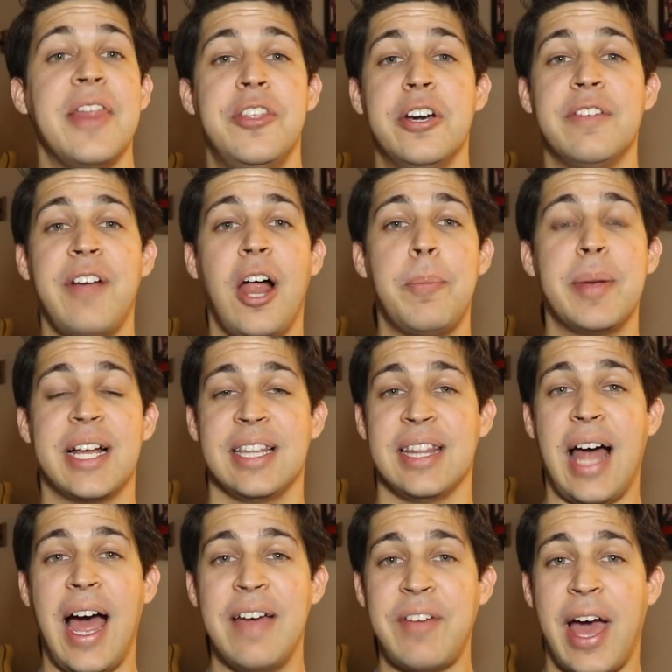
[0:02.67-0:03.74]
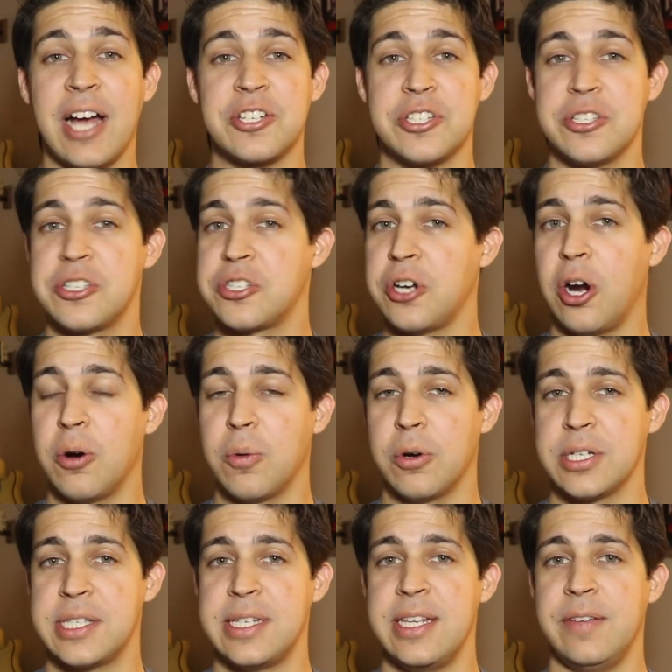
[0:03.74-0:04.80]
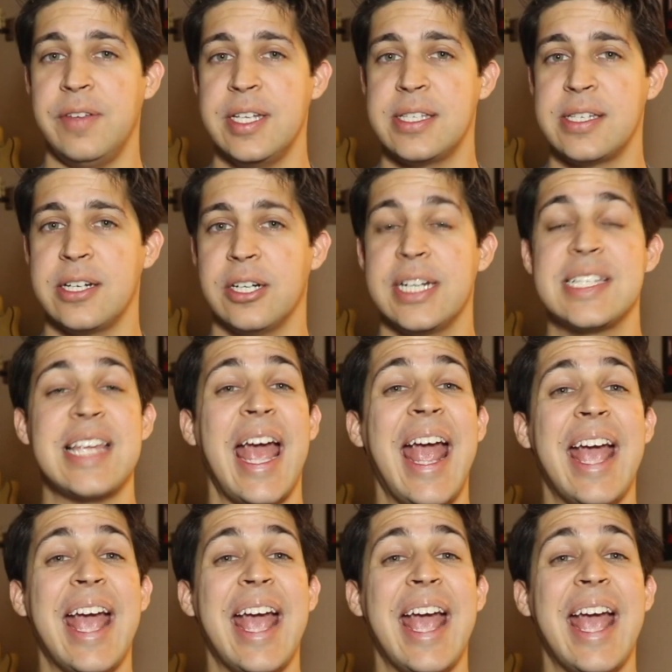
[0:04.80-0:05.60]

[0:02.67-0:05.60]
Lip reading: They're developing a live-action Star Wars TV series,